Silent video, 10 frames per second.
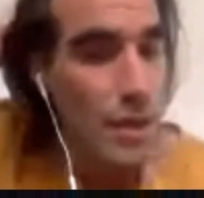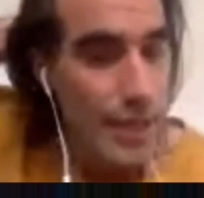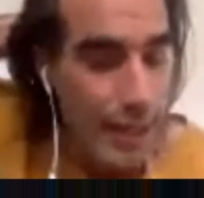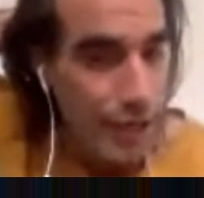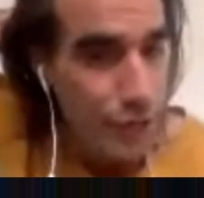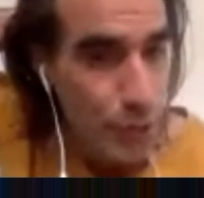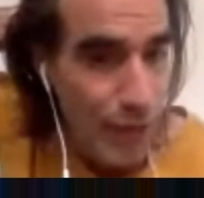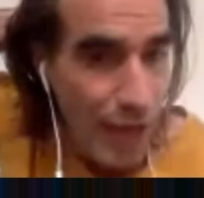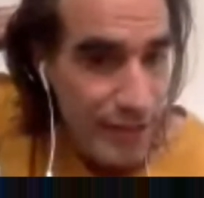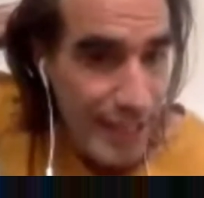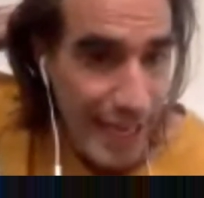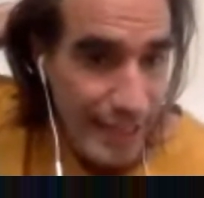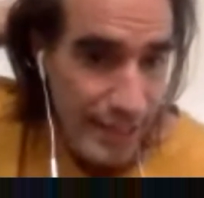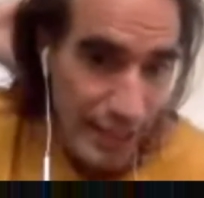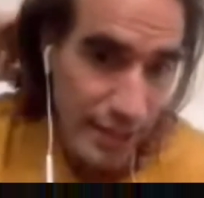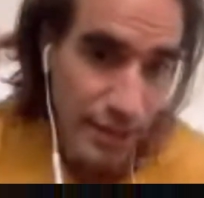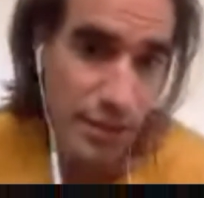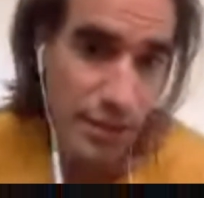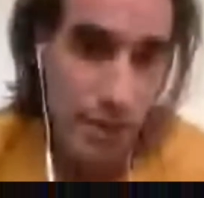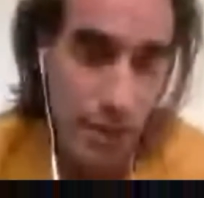In 2018,
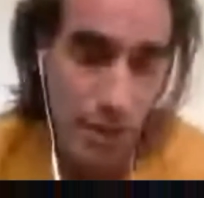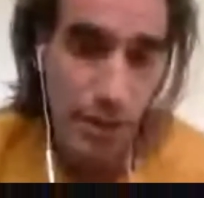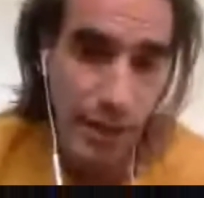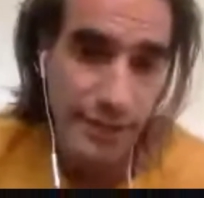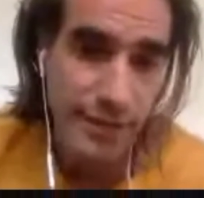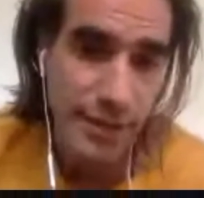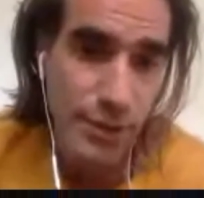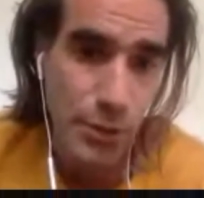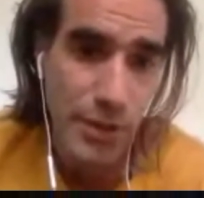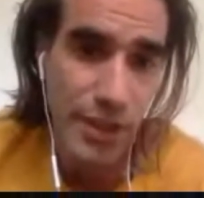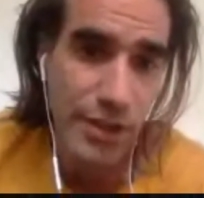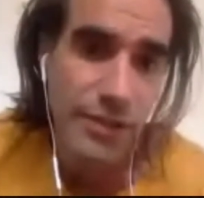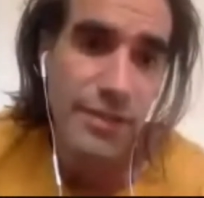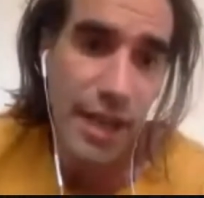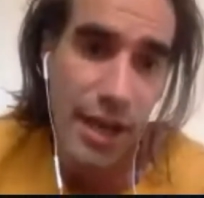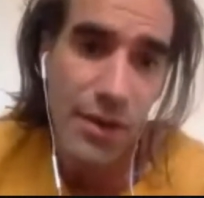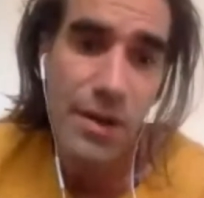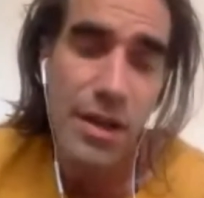a little less than two years ago,